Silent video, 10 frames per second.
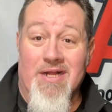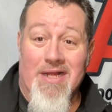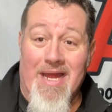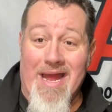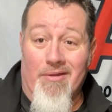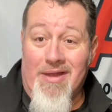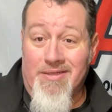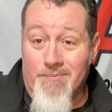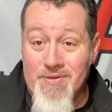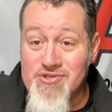and how not
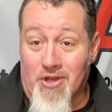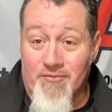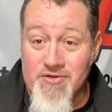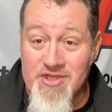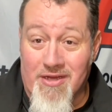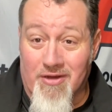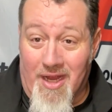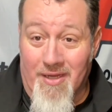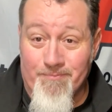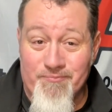to piss off your sound guy.